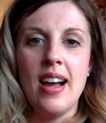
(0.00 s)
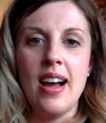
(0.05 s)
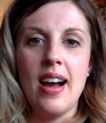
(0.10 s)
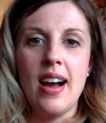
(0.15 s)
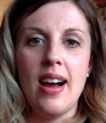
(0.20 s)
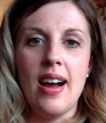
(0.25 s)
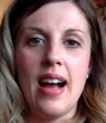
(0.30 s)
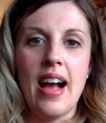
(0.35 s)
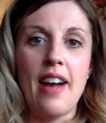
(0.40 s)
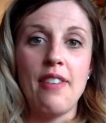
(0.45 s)

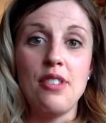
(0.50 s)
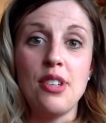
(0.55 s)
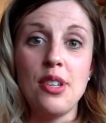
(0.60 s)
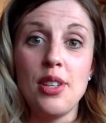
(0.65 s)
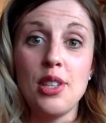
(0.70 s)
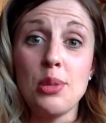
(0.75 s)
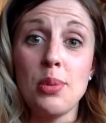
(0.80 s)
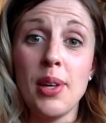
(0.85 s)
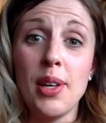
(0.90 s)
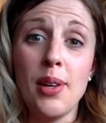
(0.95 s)
After
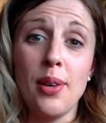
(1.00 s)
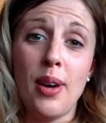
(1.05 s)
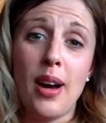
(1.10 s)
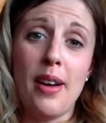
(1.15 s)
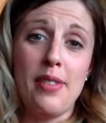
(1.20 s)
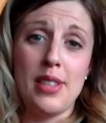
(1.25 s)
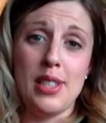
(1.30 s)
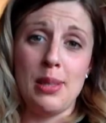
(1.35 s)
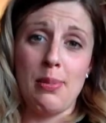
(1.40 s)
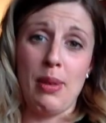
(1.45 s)
this week, you'll
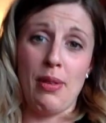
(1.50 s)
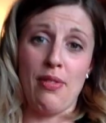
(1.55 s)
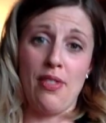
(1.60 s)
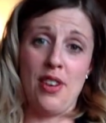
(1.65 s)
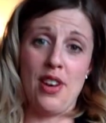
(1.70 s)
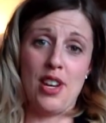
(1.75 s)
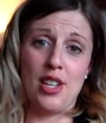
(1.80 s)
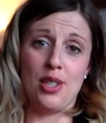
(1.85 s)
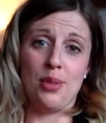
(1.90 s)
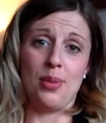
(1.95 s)
obviously be
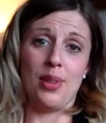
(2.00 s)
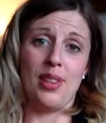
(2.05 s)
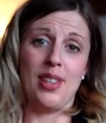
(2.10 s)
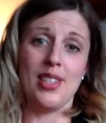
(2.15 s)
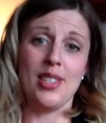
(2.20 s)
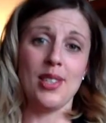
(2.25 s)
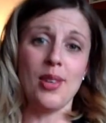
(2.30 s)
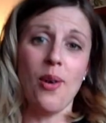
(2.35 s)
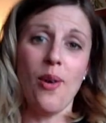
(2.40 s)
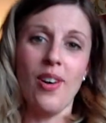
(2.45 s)
finished with
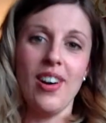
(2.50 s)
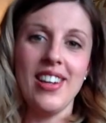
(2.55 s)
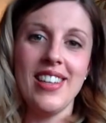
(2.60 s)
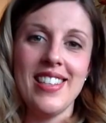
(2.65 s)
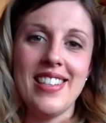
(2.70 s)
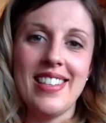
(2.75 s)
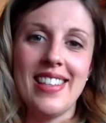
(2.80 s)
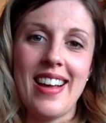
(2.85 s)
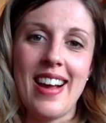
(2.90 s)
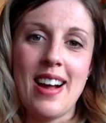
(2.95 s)
this
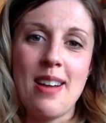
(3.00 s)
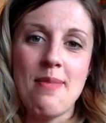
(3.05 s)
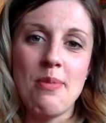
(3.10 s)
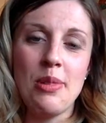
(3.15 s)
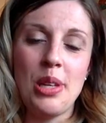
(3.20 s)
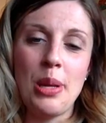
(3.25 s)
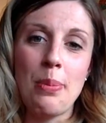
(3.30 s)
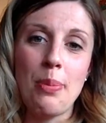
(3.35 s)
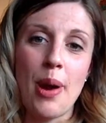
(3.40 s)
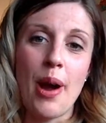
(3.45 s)
course. I'm
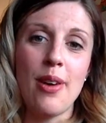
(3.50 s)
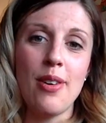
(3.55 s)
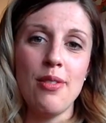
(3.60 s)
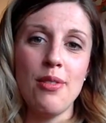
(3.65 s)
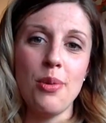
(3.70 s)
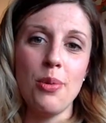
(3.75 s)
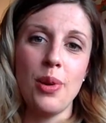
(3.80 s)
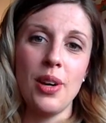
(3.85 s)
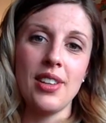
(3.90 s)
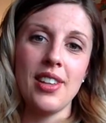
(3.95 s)
really proud of
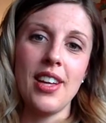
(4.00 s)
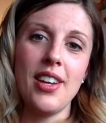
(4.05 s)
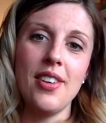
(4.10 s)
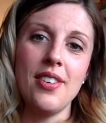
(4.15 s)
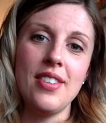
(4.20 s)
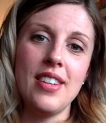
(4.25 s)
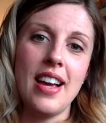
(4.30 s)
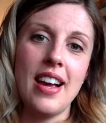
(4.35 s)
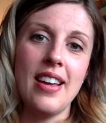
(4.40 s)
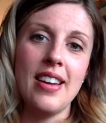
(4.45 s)
the work that
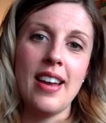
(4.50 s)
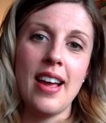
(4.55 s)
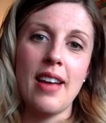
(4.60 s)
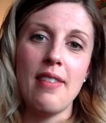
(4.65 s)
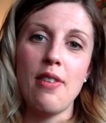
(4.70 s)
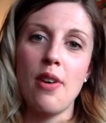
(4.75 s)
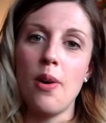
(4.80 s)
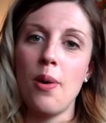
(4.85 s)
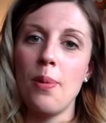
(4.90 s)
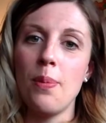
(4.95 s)
you've done. I
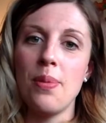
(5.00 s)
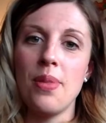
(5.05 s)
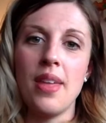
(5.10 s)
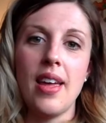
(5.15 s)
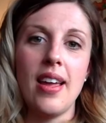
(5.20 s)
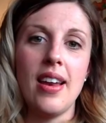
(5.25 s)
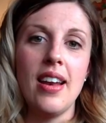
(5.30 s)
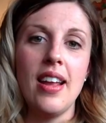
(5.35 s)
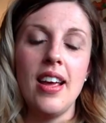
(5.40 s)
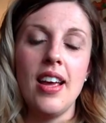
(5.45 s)
hope
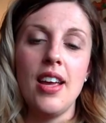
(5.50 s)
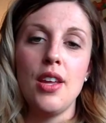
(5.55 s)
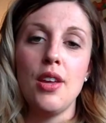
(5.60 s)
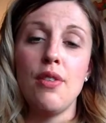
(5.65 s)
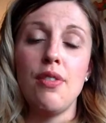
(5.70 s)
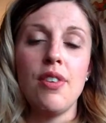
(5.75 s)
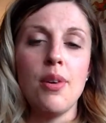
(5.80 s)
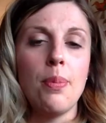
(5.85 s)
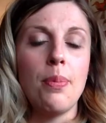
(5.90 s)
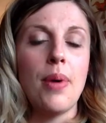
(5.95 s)
that
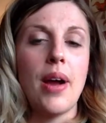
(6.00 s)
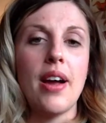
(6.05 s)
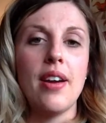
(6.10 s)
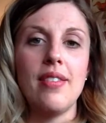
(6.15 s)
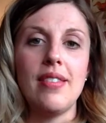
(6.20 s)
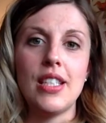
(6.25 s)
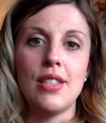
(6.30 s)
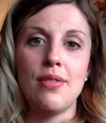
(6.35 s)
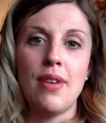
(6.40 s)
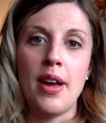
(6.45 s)
you feel proud
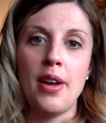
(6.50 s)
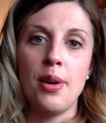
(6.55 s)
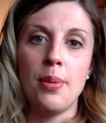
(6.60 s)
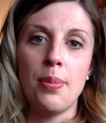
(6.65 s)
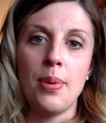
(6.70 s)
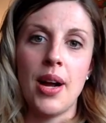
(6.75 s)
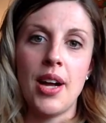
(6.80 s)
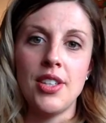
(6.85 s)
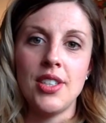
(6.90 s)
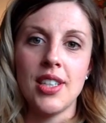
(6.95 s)
of these final
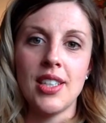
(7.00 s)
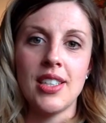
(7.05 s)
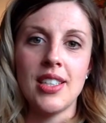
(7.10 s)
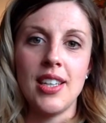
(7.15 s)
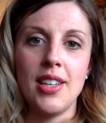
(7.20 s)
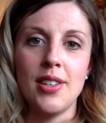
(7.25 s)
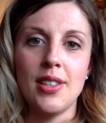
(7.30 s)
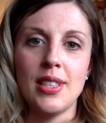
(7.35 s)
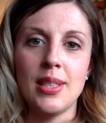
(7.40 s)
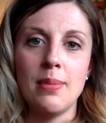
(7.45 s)
projects
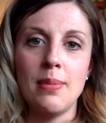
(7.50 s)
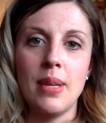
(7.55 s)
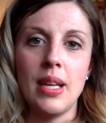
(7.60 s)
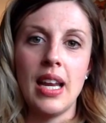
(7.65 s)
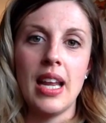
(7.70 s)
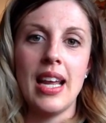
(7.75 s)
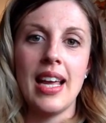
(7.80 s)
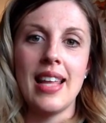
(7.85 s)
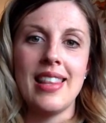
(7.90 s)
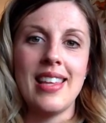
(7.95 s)
that you're
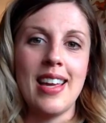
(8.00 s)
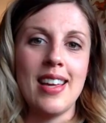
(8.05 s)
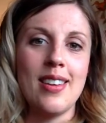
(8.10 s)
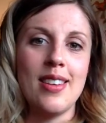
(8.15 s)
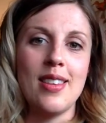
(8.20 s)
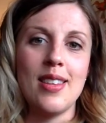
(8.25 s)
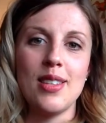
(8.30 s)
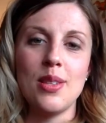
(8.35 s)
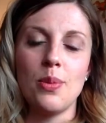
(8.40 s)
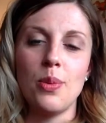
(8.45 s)
submitting at the end
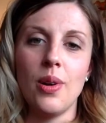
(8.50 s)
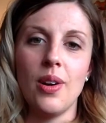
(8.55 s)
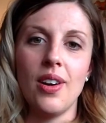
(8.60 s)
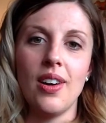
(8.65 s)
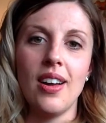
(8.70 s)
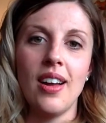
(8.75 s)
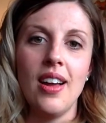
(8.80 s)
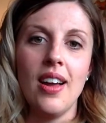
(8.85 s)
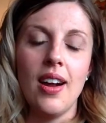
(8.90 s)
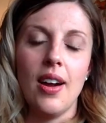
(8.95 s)
of this
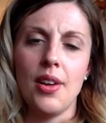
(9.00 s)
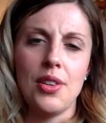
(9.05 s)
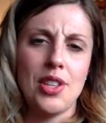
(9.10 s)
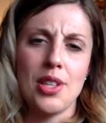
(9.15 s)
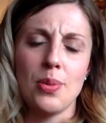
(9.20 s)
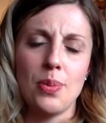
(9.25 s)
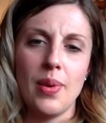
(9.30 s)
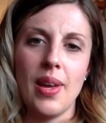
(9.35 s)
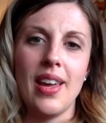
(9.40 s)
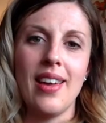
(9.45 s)
work, or
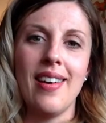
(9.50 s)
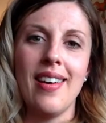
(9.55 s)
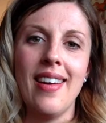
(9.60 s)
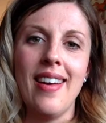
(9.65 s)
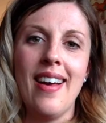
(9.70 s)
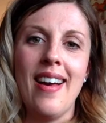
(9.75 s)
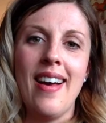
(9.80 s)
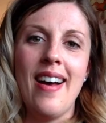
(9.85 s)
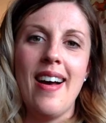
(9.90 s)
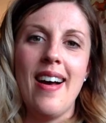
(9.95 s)
this week,
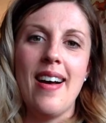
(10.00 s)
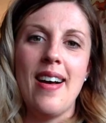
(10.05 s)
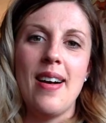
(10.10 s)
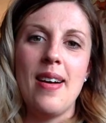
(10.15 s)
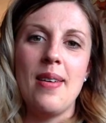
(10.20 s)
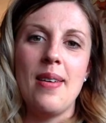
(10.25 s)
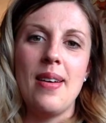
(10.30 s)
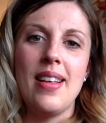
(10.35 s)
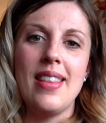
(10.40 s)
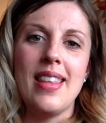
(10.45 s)

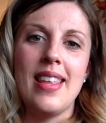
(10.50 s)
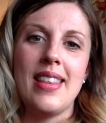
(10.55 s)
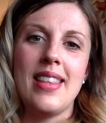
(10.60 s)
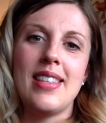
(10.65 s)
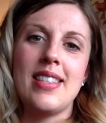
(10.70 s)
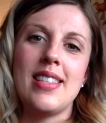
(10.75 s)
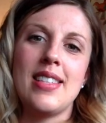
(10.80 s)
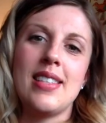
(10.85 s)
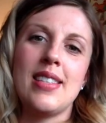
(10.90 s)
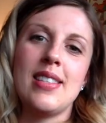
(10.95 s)
and that
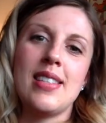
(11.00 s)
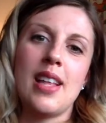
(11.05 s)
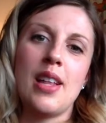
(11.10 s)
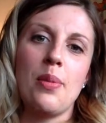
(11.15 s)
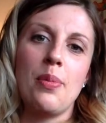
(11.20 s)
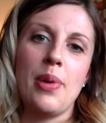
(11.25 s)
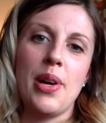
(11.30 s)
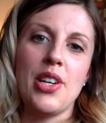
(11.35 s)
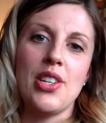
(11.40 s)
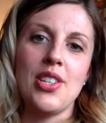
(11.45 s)
this is a
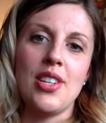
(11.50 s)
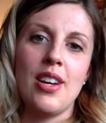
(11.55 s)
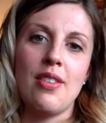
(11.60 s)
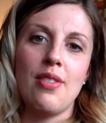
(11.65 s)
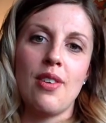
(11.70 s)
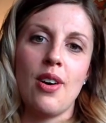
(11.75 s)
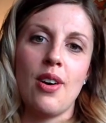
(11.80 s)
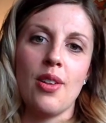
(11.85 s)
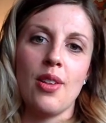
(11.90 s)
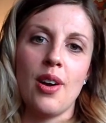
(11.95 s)
celebration
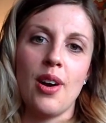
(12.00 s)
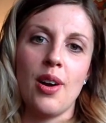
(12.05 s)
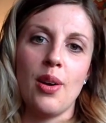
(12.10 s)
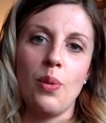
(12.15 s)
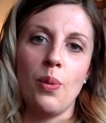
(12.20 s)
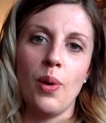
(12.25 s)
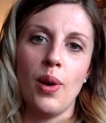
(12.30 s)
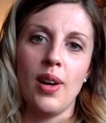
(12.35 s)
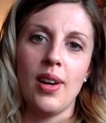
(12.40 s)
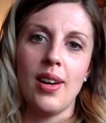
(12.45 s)
of all the
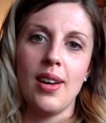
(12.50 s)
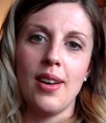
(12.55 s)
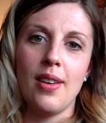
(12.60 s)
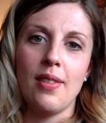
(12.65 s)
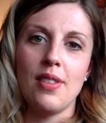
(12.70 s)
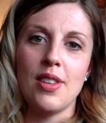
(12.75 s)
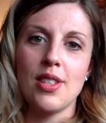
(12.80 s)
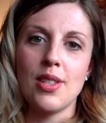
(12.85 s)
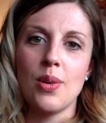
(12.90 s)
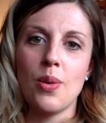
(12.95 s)
hard work
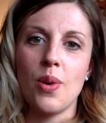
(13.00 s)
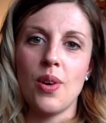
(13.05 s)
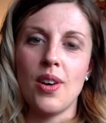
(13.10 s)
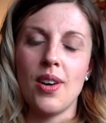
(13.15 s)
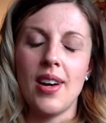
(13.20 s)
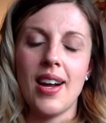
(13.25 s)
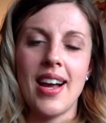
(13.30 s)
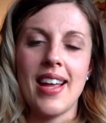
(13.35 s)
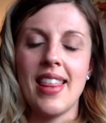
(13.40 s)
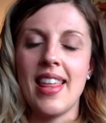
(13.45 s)
of this
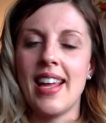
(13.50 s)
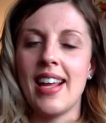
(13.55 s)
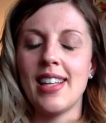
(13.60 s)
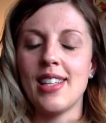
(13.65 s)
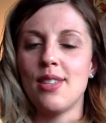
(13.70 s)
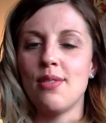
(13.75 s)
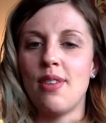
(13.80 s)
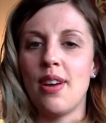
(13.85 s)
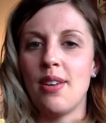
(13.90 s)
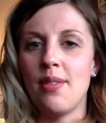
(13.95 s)
quarter. I think
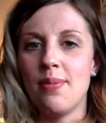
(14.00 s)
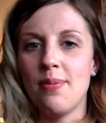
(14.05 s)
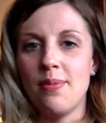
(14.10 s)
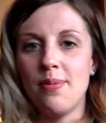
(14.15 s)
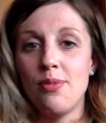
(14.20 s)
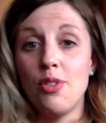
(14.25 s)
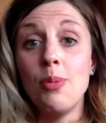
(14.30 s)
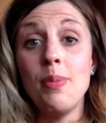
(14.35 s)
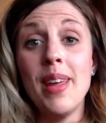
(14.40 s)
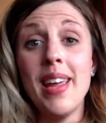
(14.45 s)
it's fun
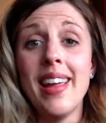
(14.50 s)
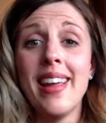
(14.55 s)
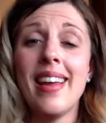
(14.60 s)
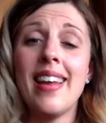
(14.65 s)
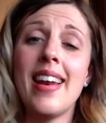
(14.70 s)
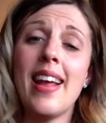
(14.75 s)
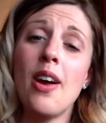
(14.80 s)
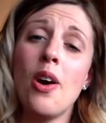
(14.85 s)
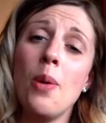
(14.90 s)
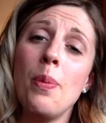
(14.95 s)
for me,
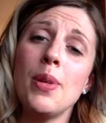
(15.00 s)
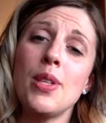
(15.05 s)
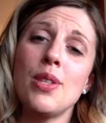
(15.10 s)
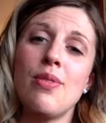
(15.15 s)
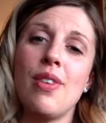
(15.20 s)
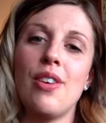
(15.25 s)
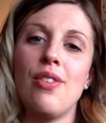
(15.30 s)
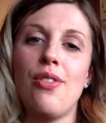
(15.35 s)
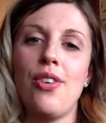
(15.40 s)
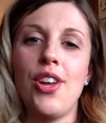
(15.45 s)
and I hope it's
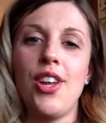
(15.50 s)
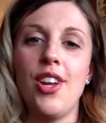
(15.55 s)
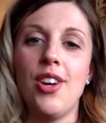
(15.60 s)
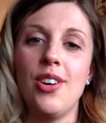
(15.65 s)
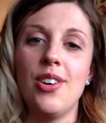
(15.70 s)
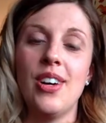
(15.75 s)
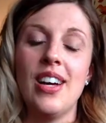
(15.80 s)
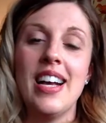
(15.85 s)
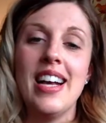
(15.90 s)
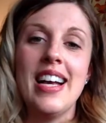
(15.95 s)
fun for
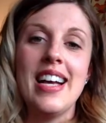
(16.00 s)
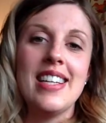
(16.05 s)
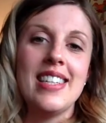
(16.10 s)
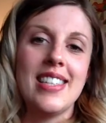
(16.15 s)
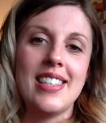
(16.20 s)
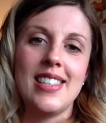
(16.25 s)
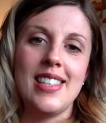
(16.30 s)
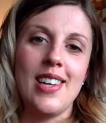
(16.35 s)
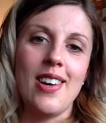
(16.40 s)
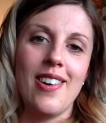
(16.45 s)
you
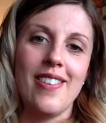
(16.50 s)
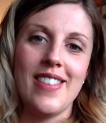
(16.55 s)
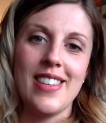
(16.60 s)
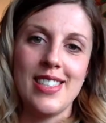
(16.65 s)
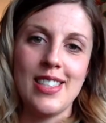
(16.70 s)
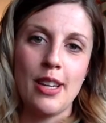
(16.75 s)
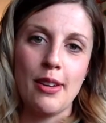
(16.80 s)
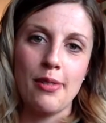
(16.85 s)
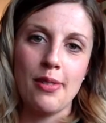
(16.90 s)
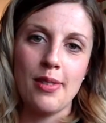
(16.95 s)
to see all
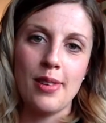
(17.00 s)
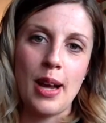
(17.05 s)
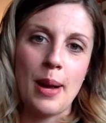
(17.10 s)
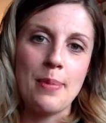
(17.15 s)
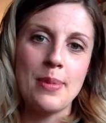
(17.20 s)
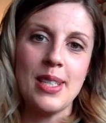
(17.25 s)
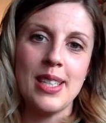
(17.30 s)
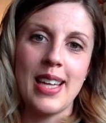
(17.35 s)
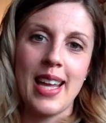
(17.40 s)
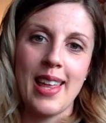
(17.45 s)
this stuff
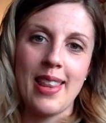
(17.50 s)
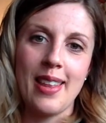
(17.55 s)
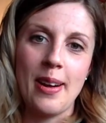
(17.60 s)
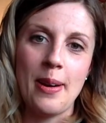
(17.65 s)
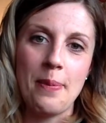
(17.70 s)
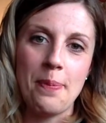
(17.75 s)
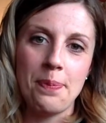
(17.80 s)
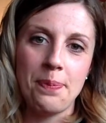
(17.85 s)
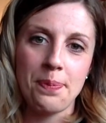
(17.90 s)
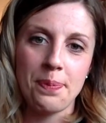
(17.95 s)
come
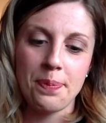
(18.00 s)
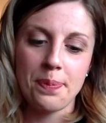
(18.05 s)
together.